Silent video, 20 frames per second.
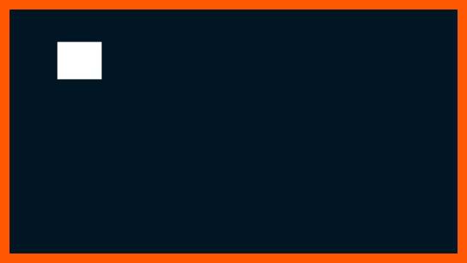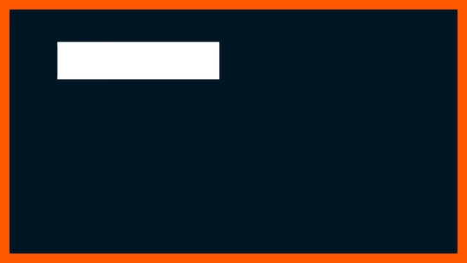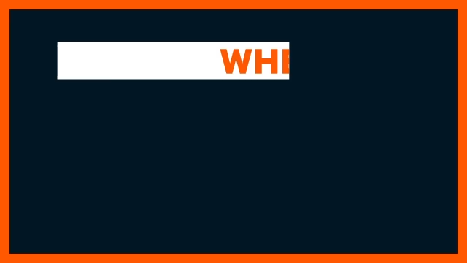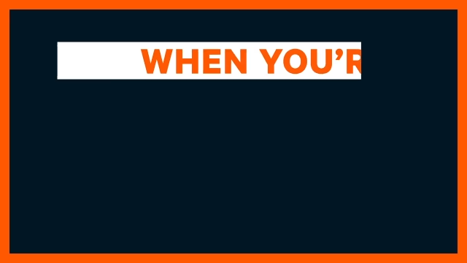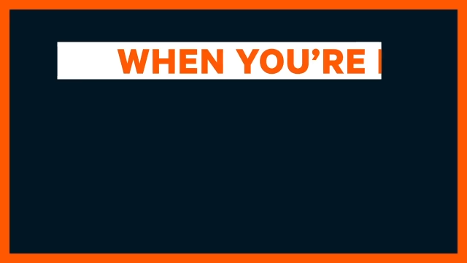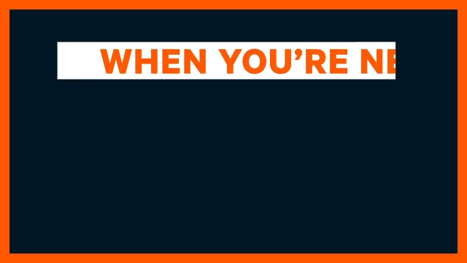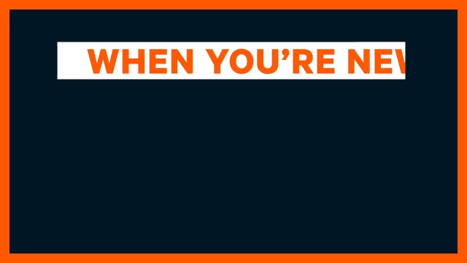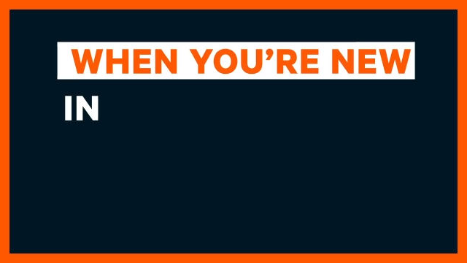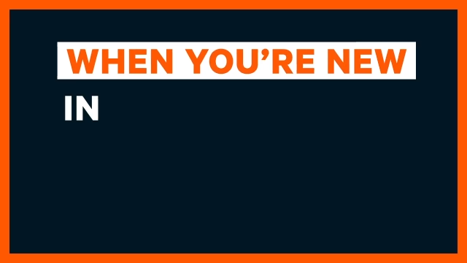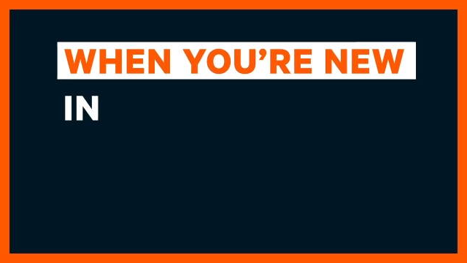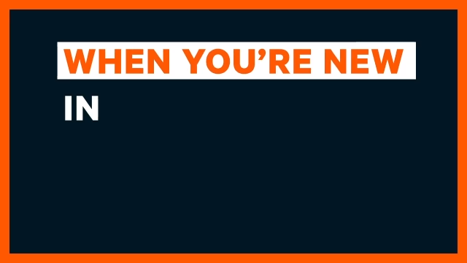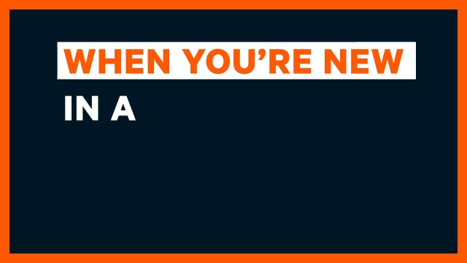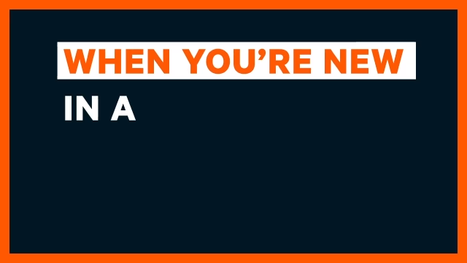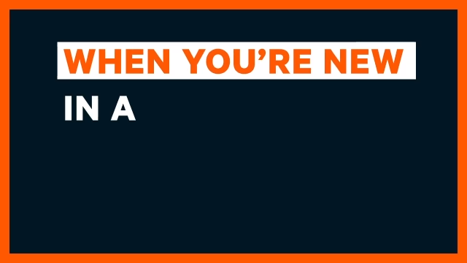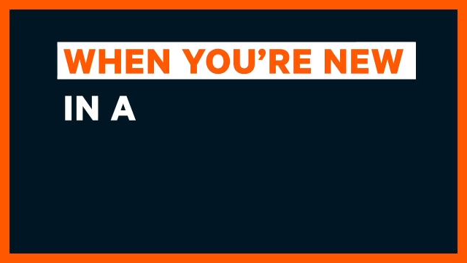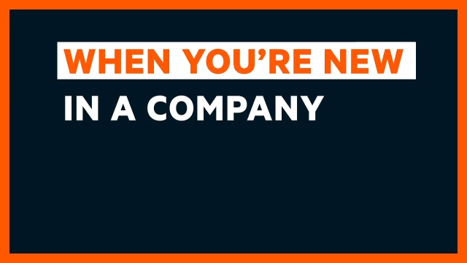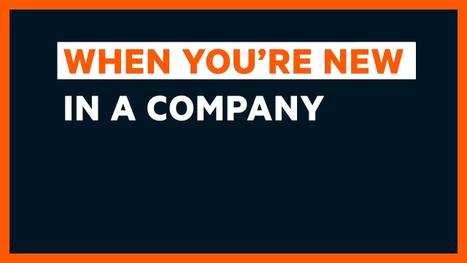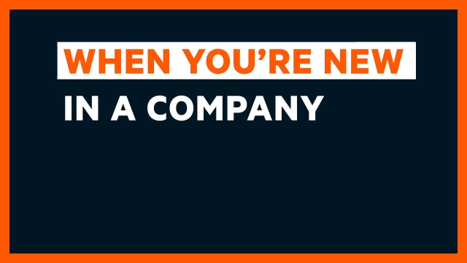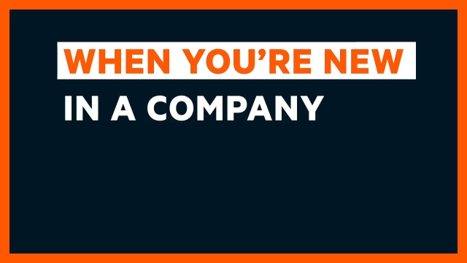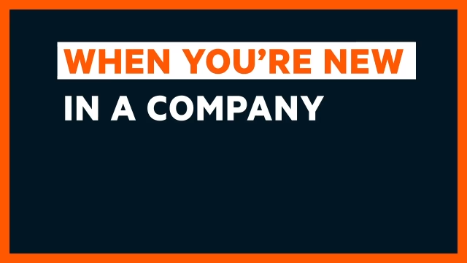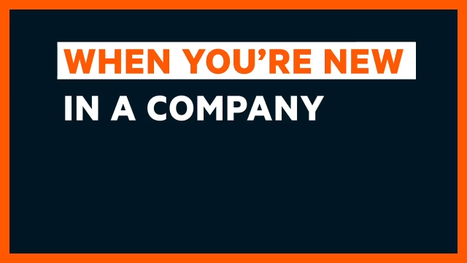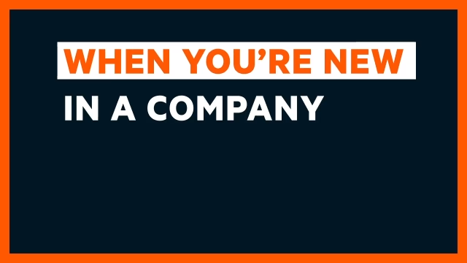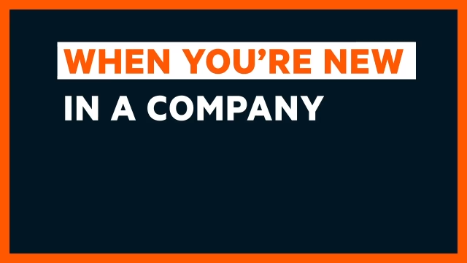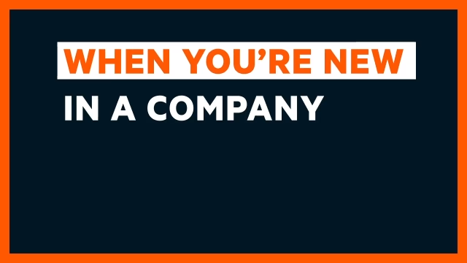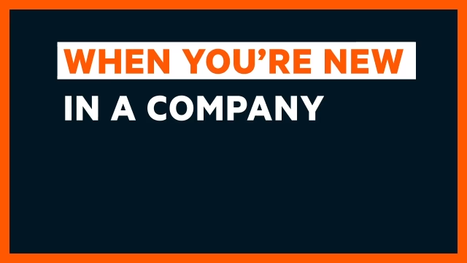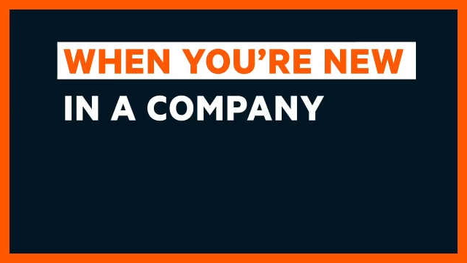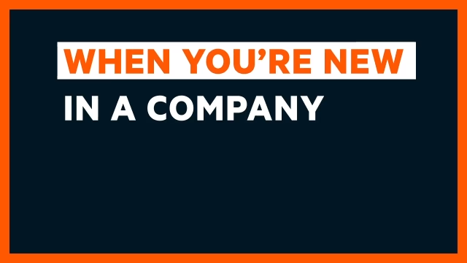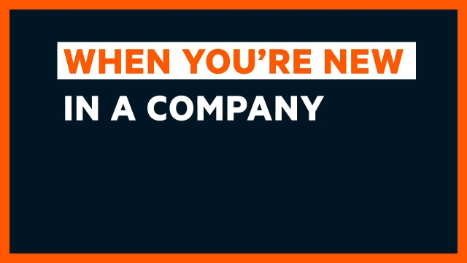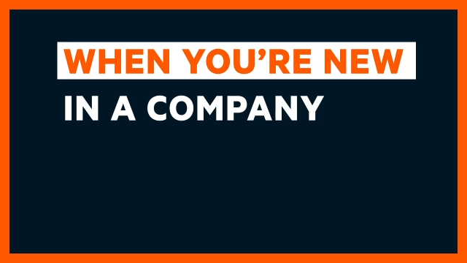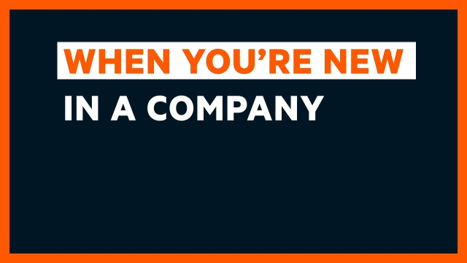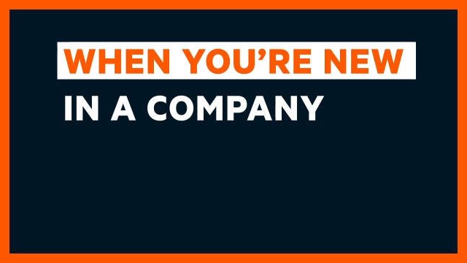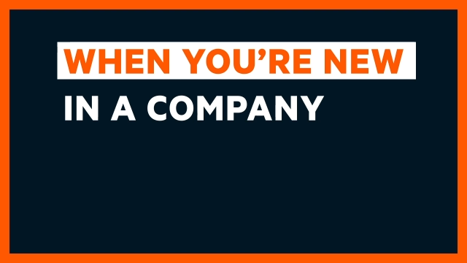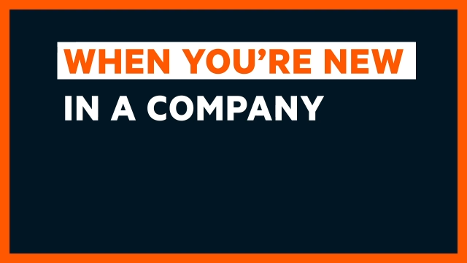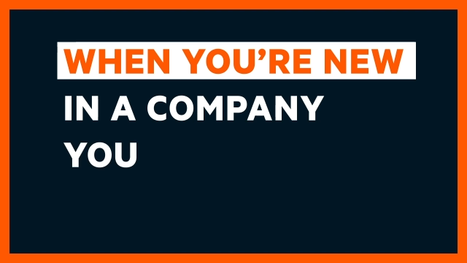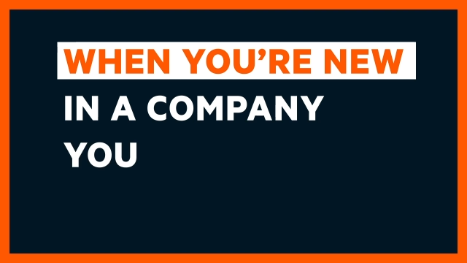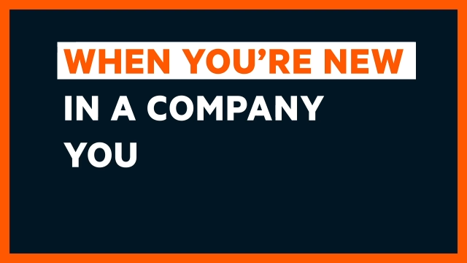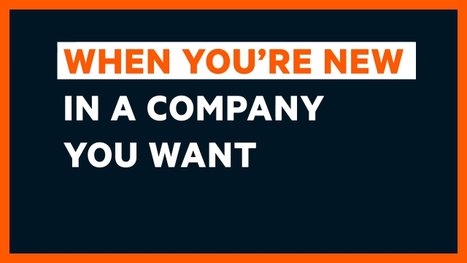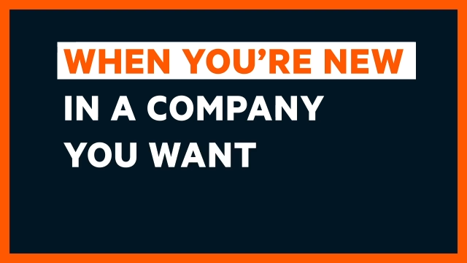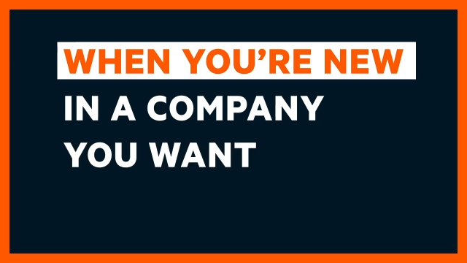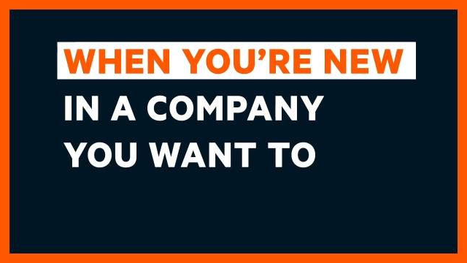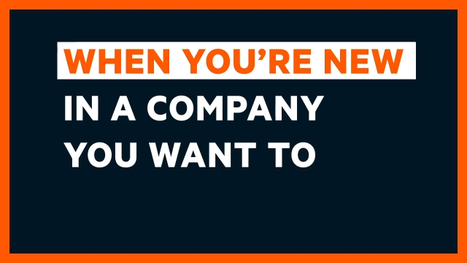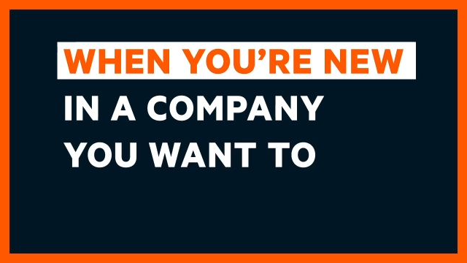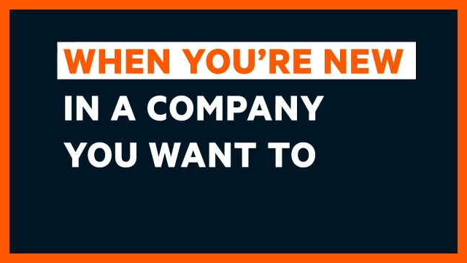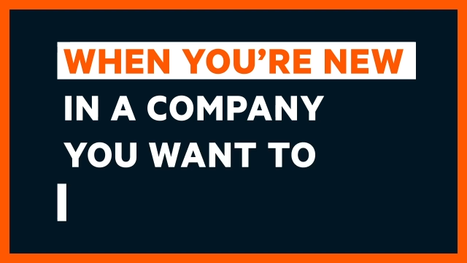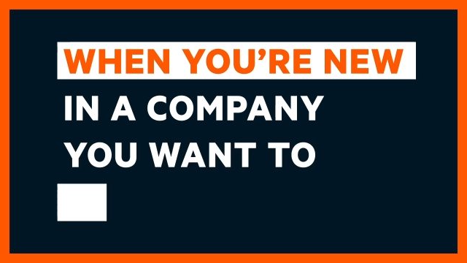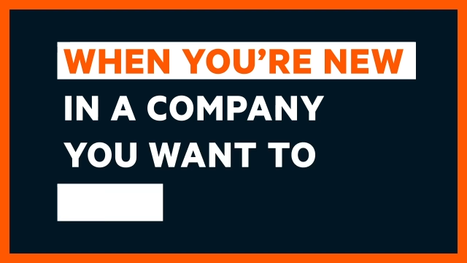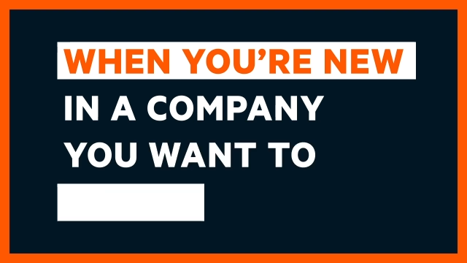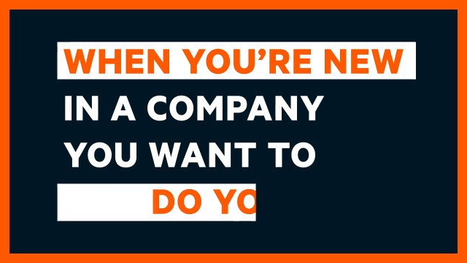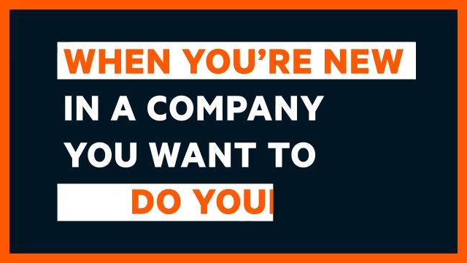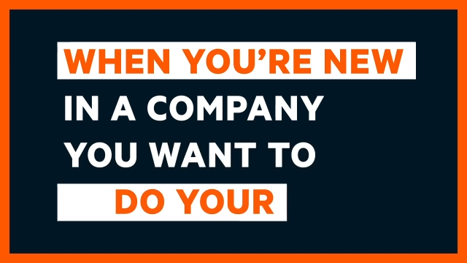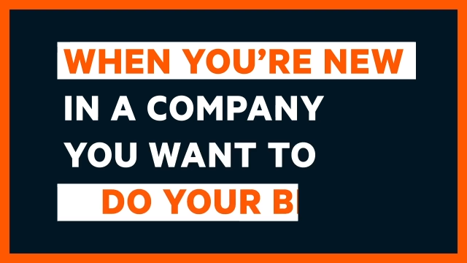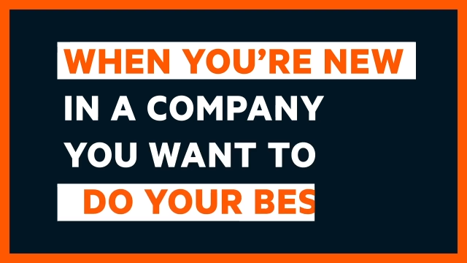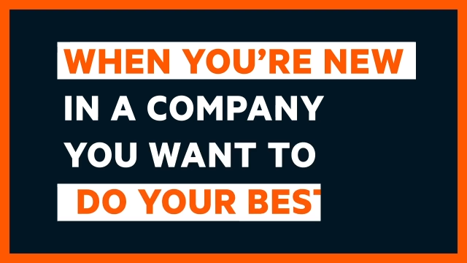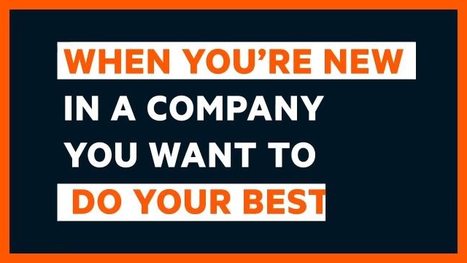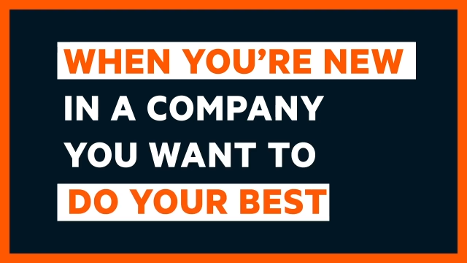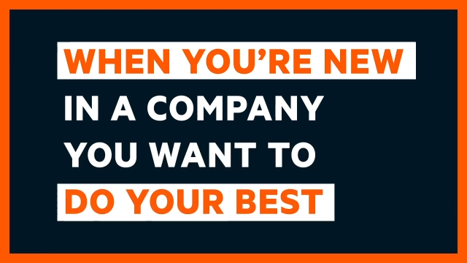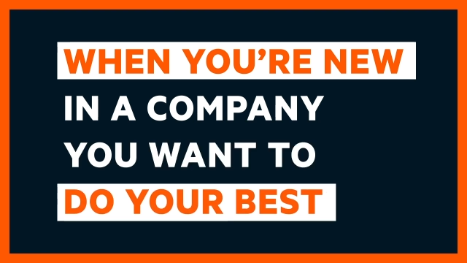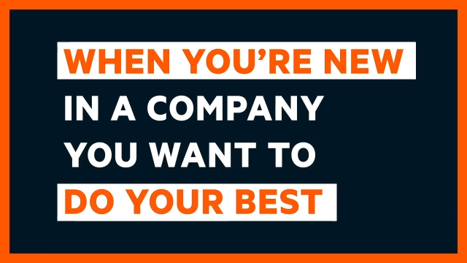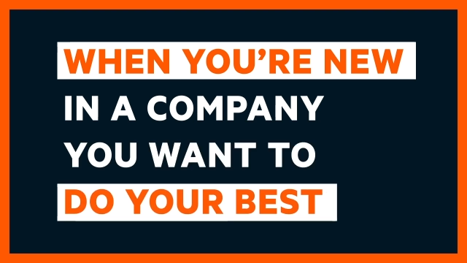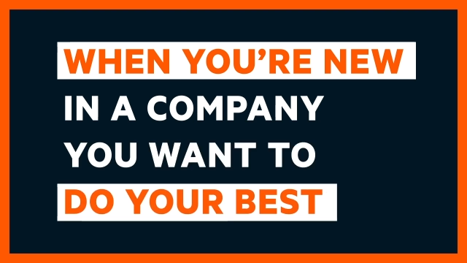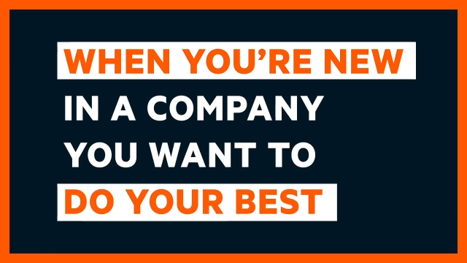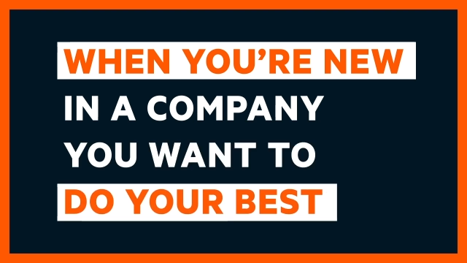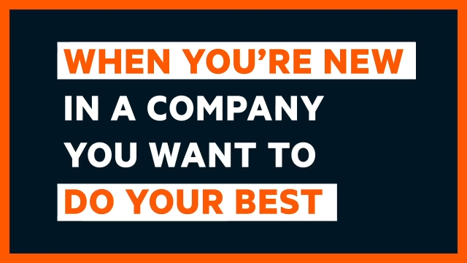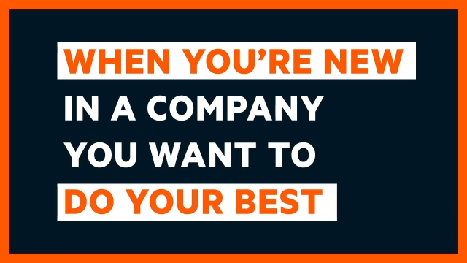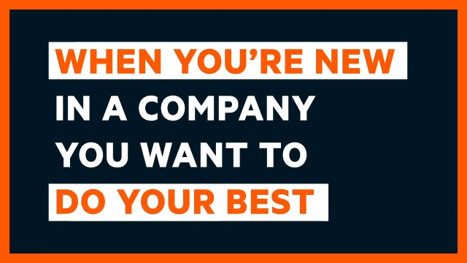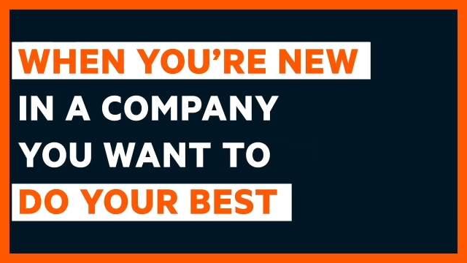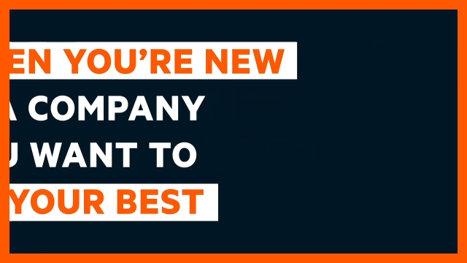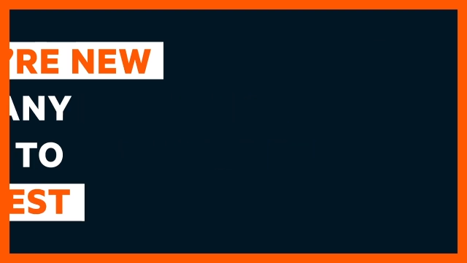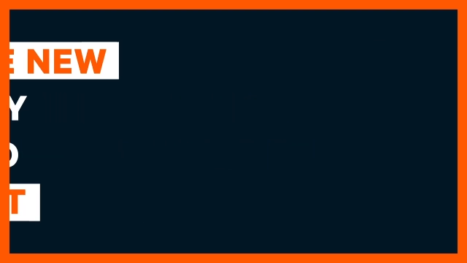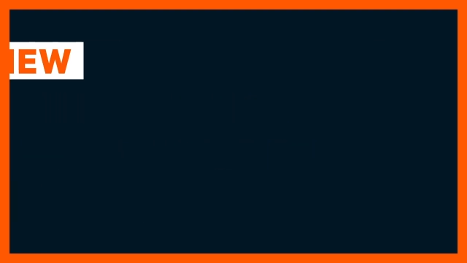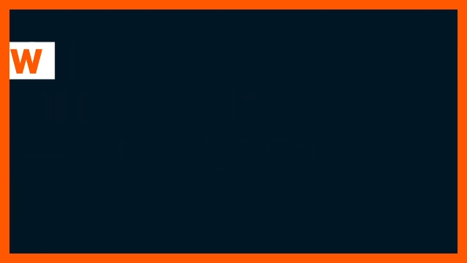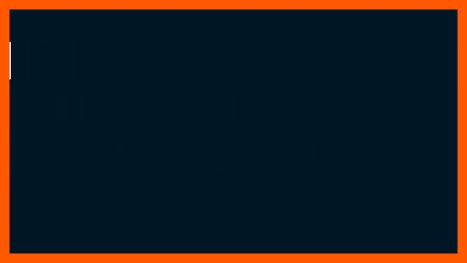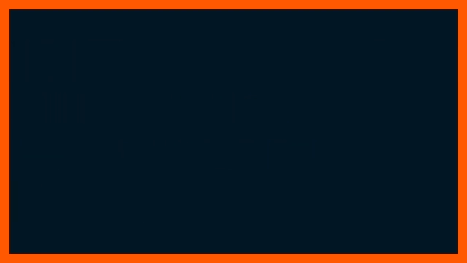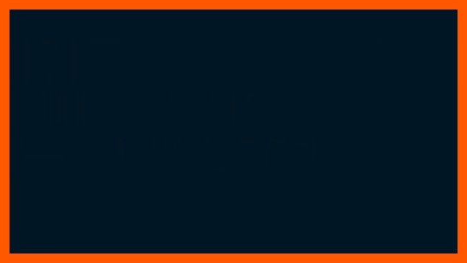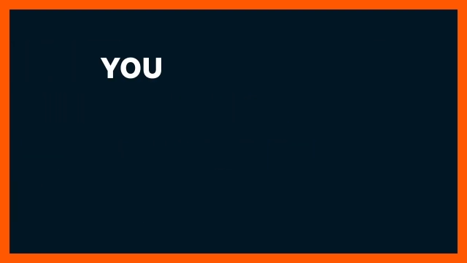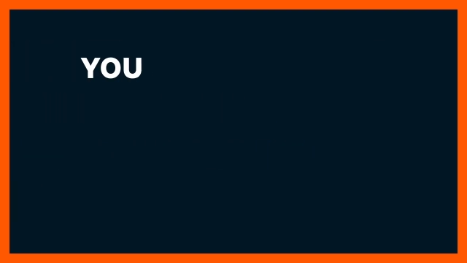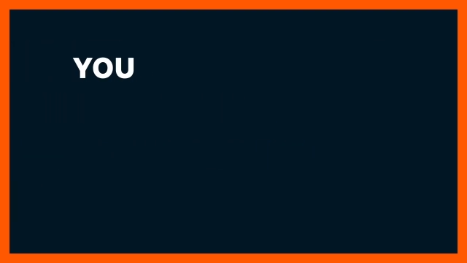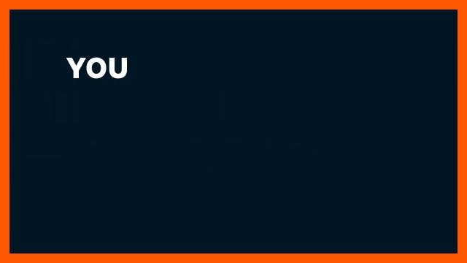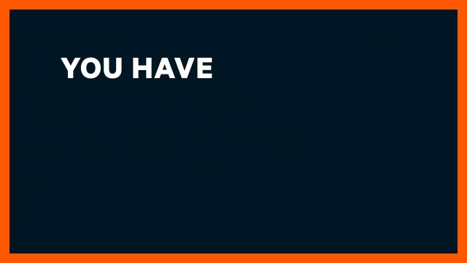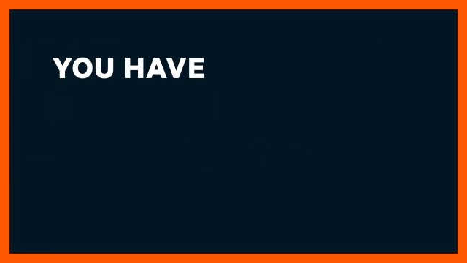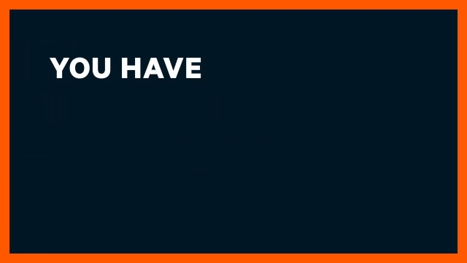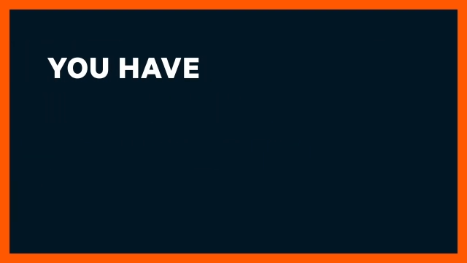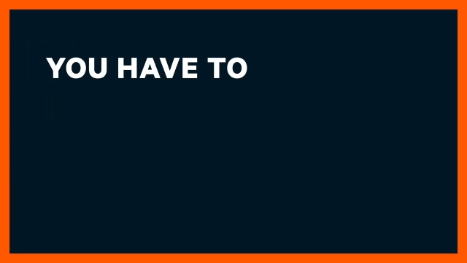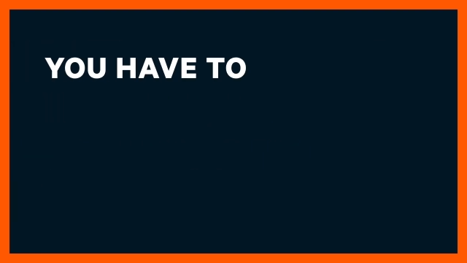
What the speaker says: [unreadable: no face in view]